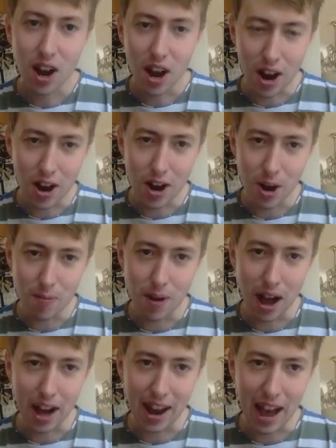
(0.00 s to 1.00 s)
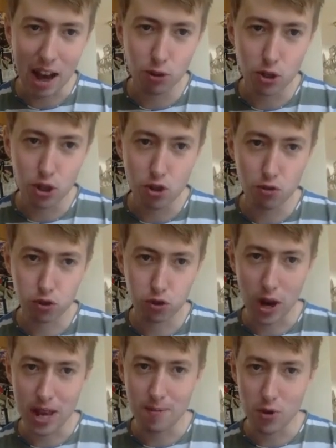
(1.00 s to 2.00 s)
And how do you
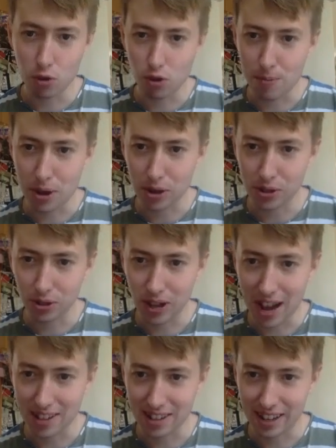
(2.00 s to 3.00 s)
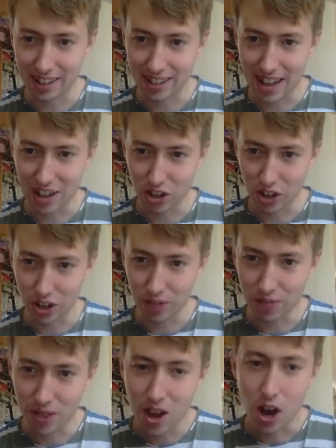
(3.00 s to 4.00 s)
frame your rebuttal as an extension?
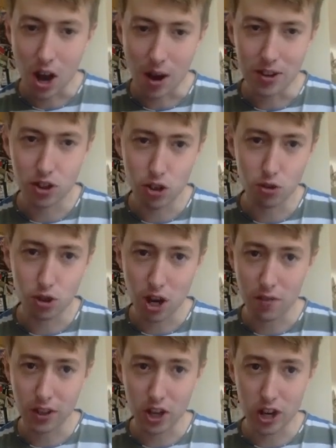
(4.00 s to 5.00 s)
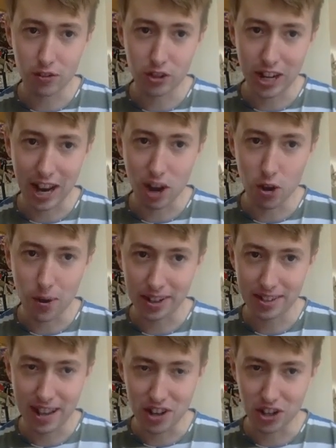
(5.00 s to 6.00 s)
And do you just have a kind of shallow
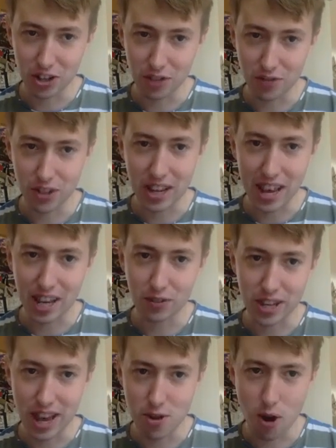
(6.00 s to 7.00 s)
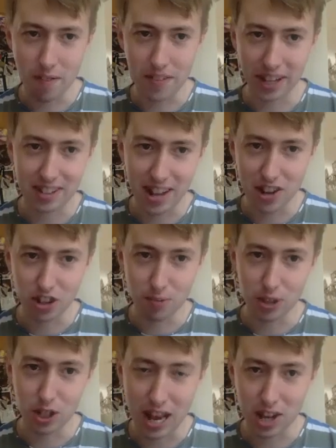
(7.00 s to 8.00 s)
extension for the sake of saying you have an extension,
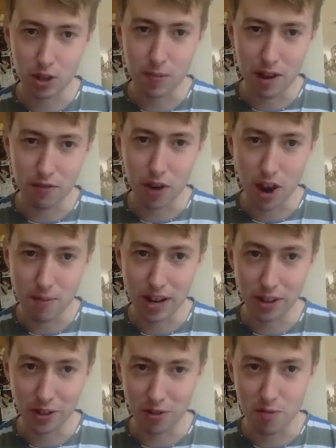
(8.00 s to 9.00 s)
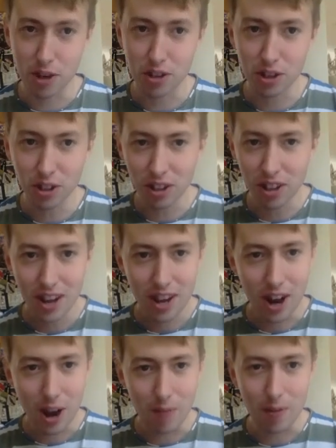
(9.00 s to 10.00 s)
but spend 5 minutes on rebuttal?
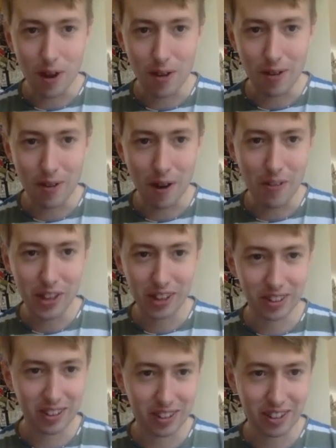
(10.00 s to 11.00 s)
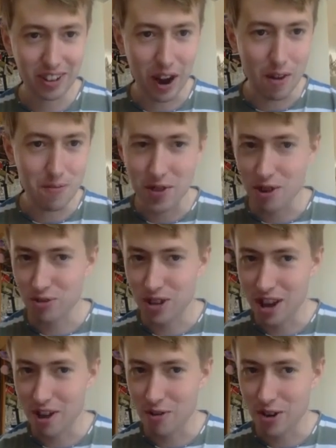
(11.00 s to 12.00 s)
I think I'd be interested
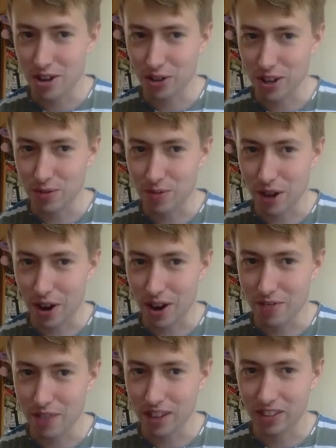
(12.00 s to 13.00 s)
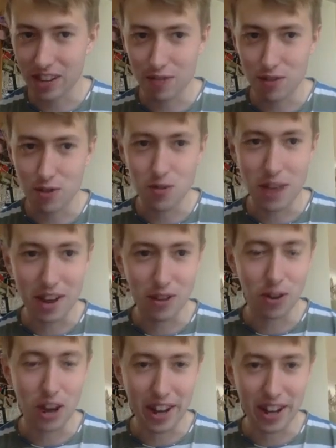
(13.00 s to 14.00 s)
to hear Harish on this, but I think that if you do that,
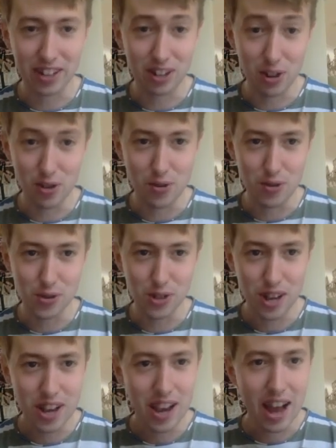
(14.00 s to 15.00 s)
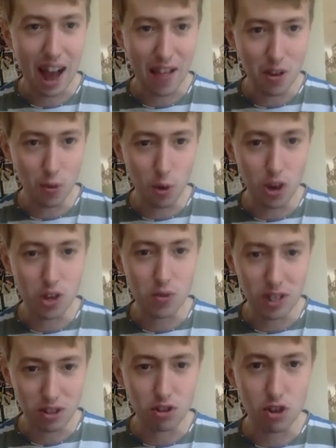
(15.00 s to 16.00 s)
you're likely to lose, and that what you
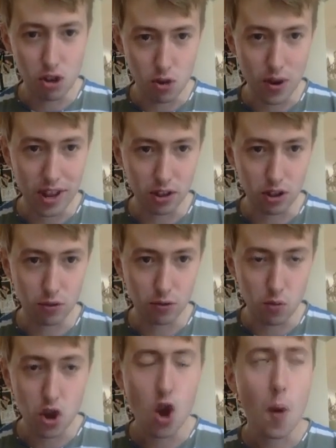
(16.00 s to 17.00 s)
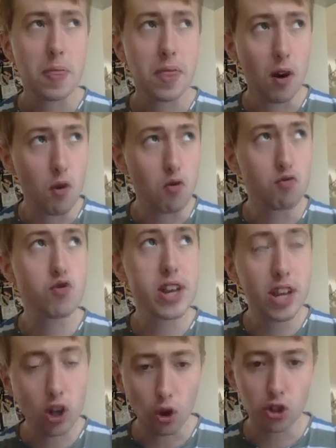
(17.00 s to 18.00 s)
need to do is to
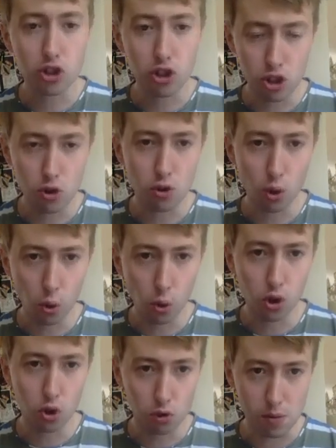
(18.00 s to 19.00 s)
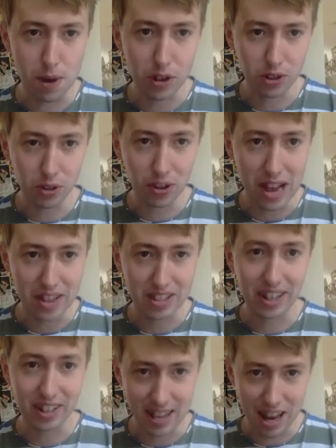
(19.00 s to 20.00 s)
reconstitute all your rebuttal as an
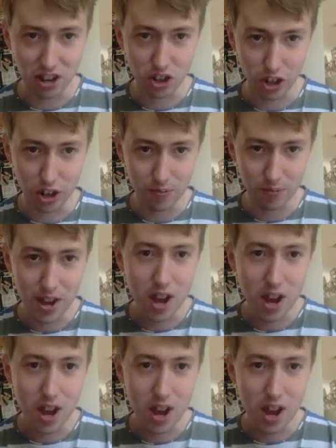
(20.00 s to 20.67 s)
extension,